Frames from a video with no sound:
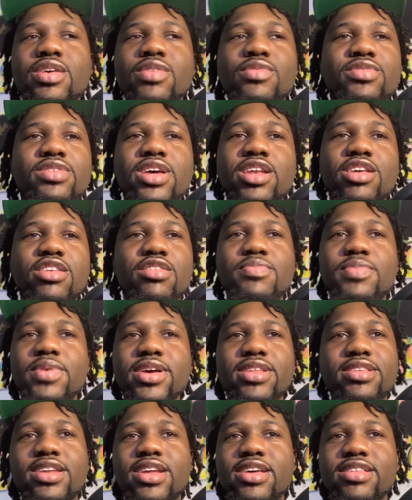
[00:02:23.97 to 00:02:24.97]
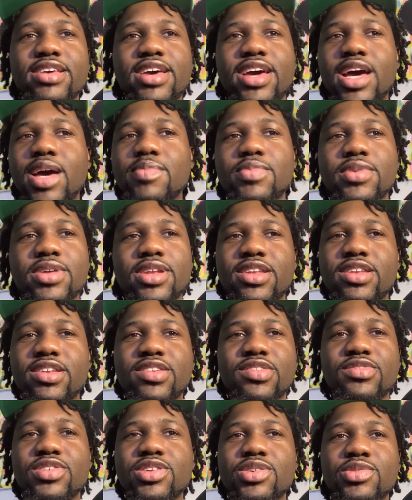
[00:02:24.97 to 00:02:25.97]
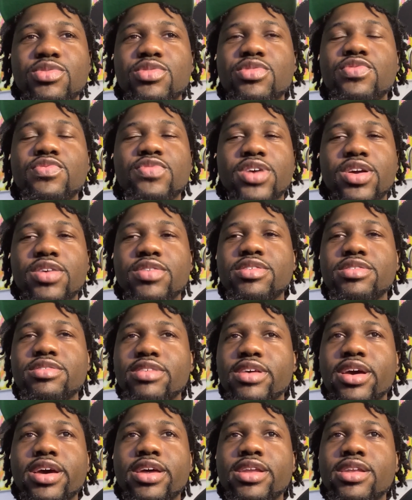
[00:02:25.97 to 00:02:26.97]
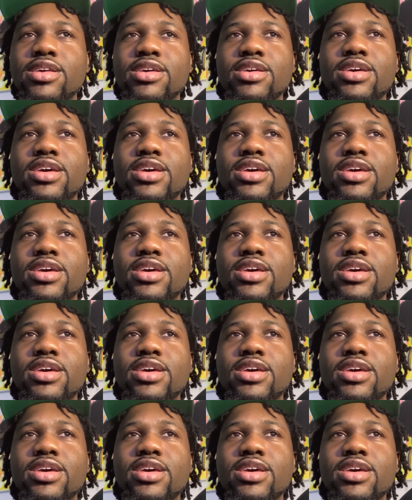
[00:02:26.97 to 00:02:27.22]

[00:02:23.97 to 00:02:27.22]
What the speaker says: was not expecting that to happen, and it was very sad.